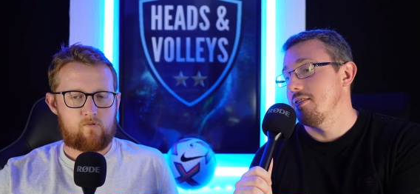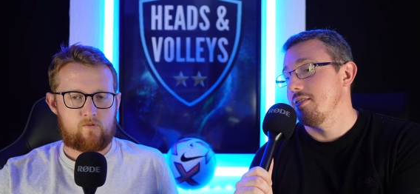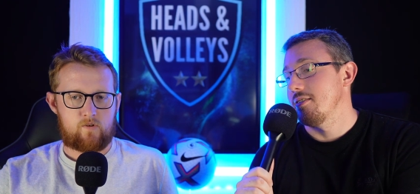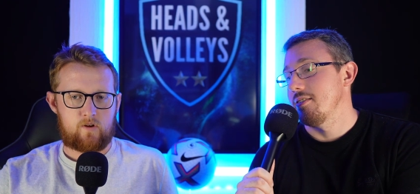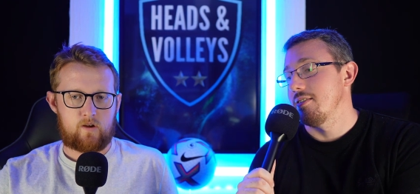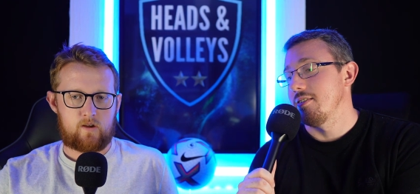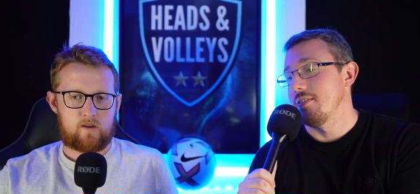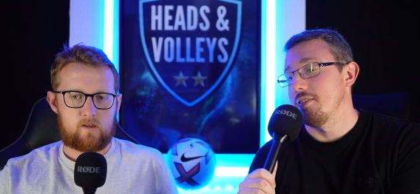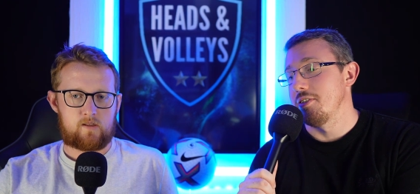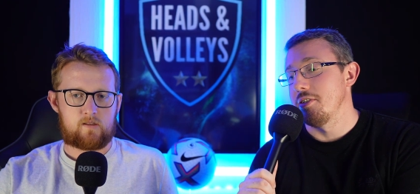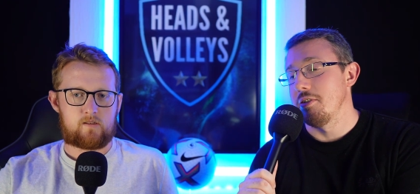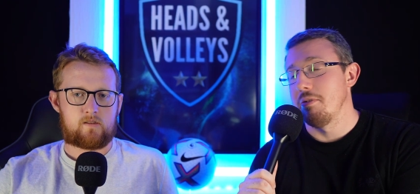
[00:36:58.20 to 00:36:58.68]

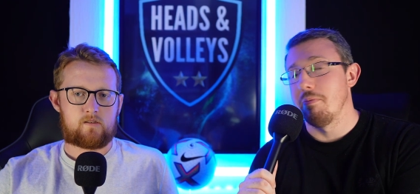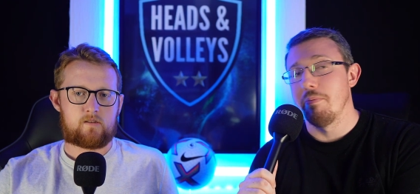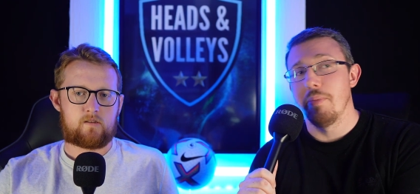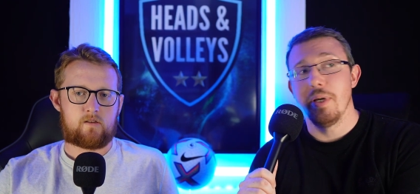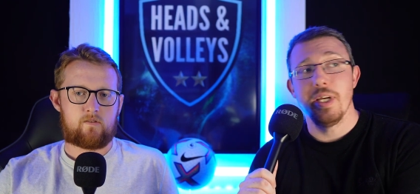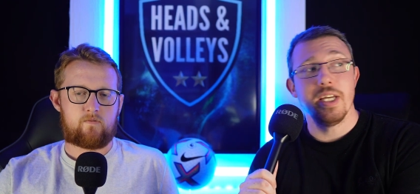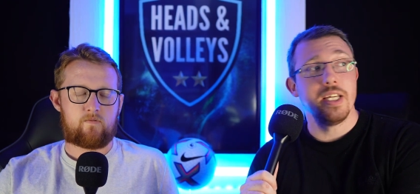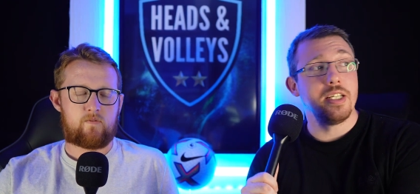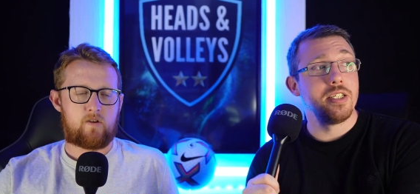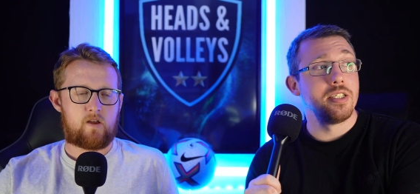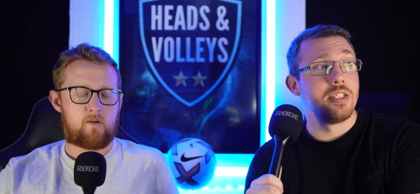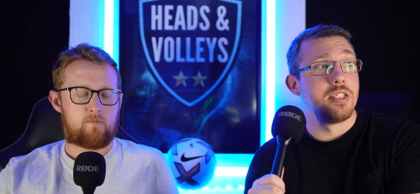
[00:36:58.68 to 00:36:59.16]
Speaker 1: right. Doing
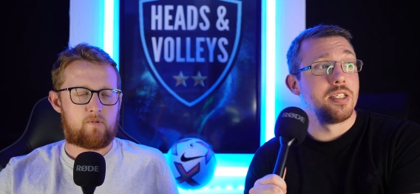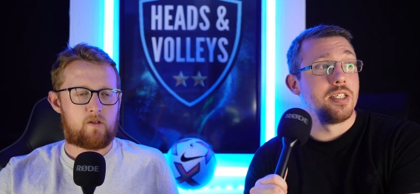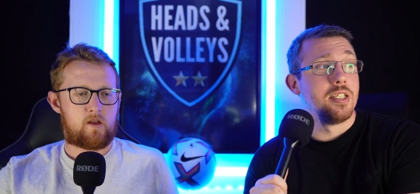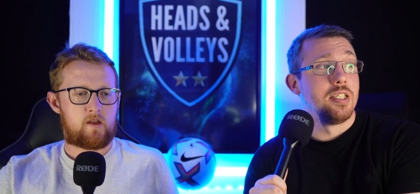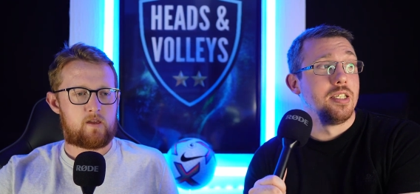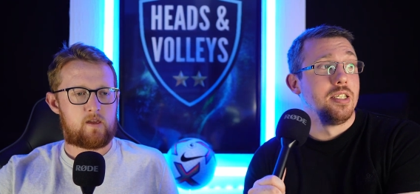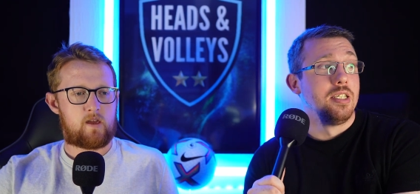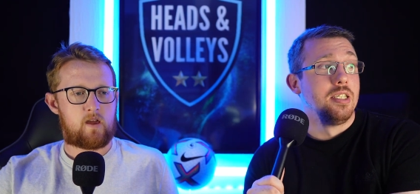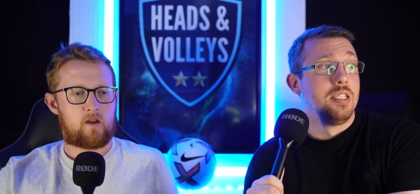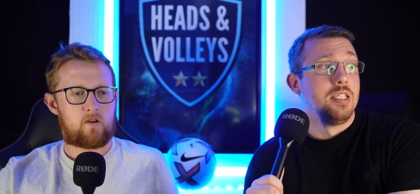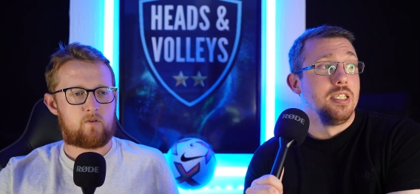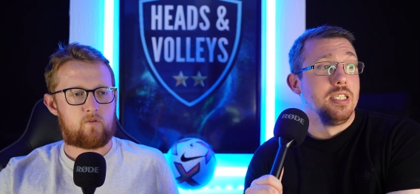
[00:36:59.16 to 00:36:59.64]
bits. Fair
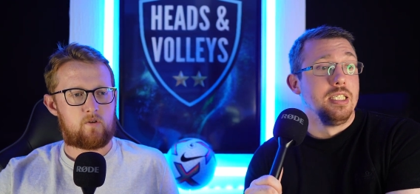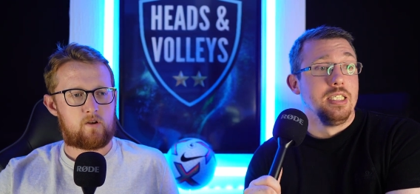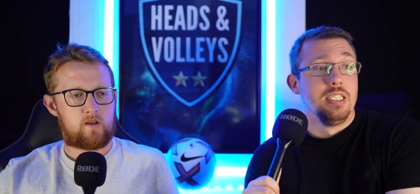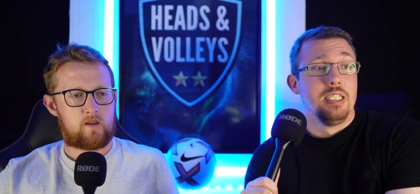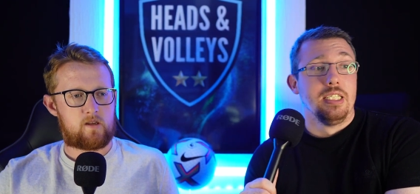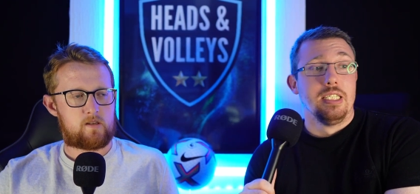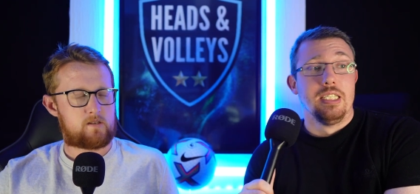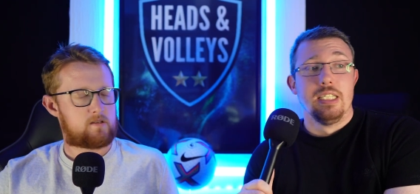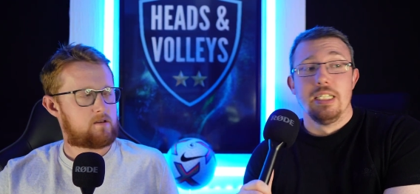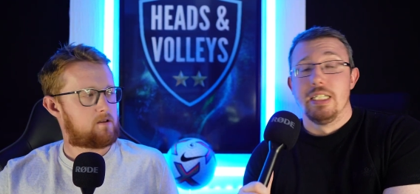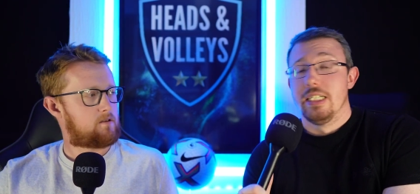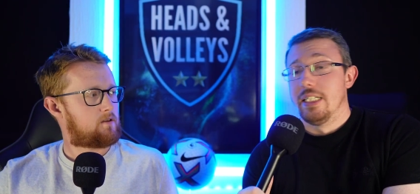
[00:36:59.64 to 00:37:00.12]
play, yeah,
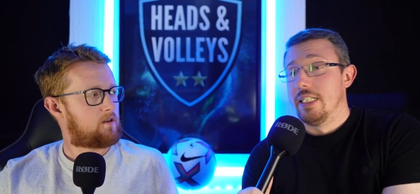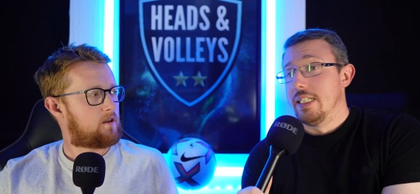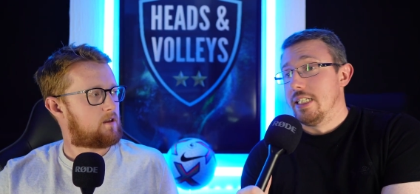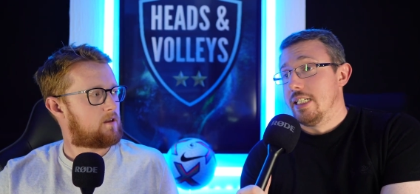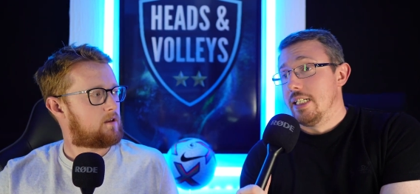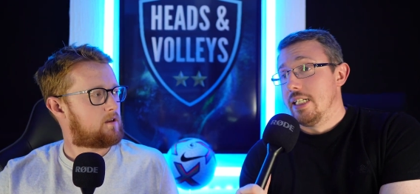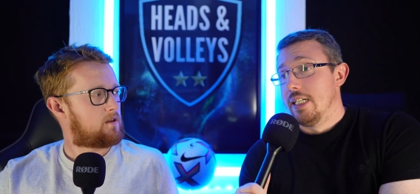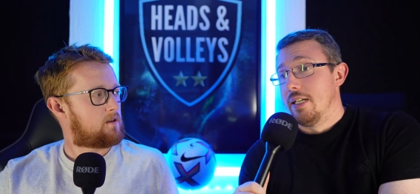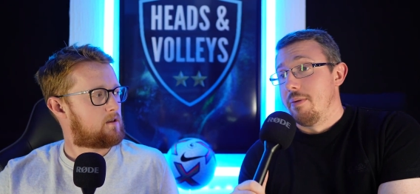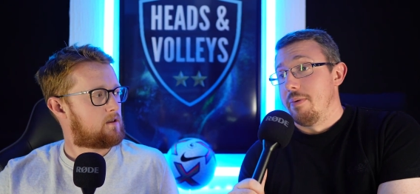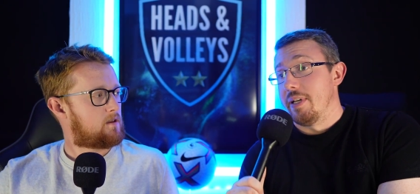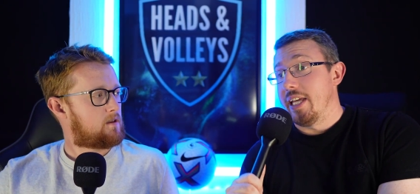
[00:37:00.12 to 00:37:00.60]
quality. So yeah.
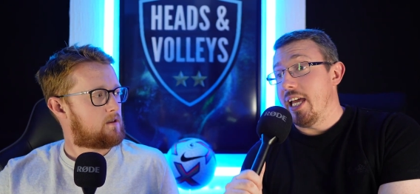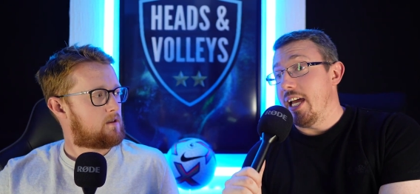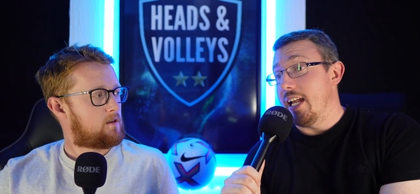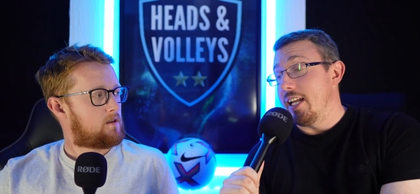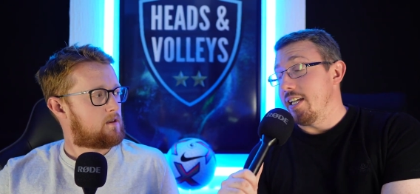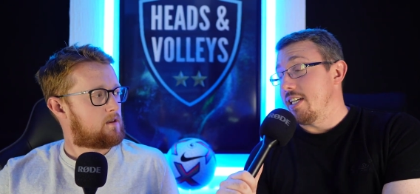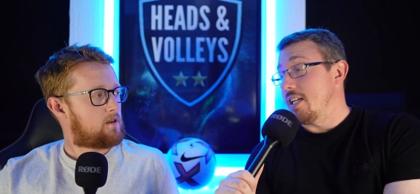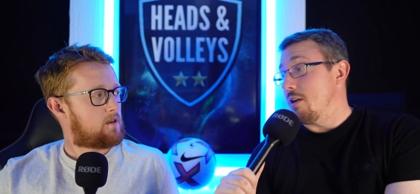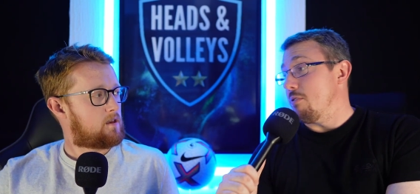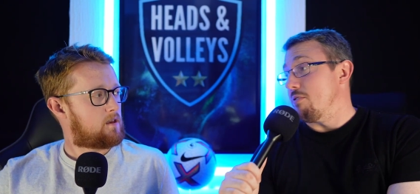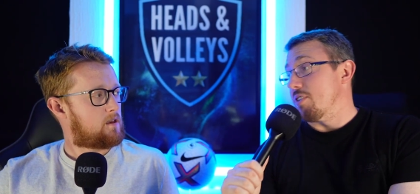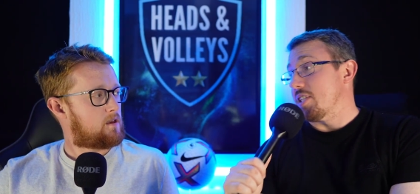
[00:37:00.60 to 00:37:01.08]
Speaker 2: Yeah, and
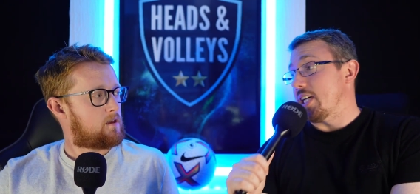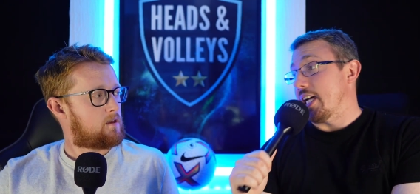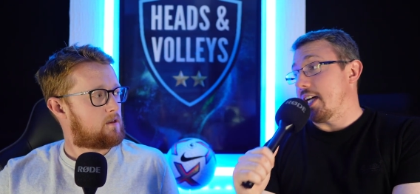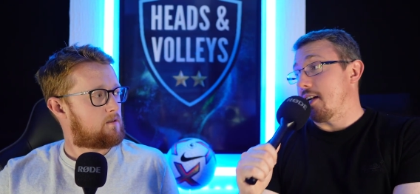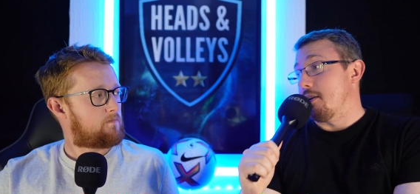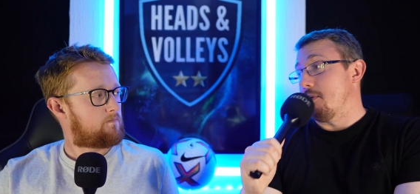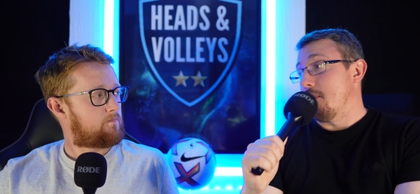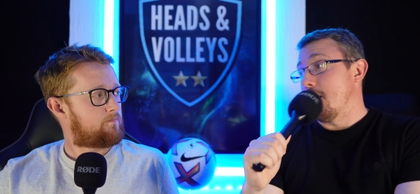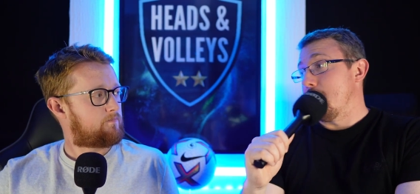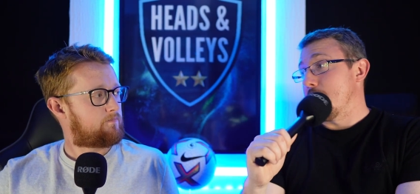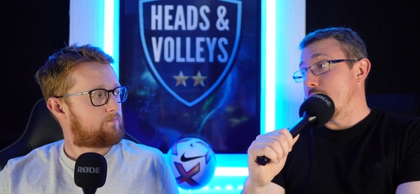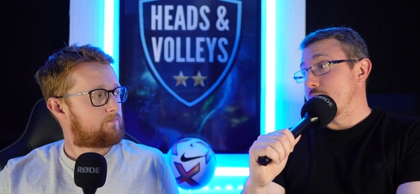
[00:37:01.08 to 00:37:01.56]
he dealt with
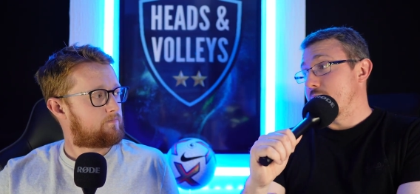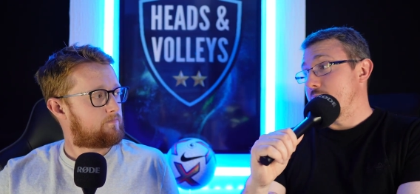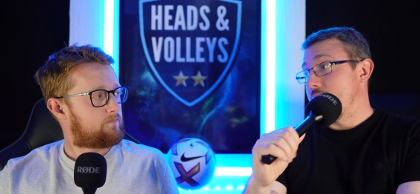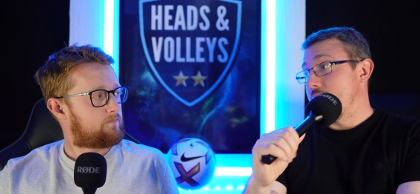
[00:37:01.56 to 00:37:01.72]
Saka well as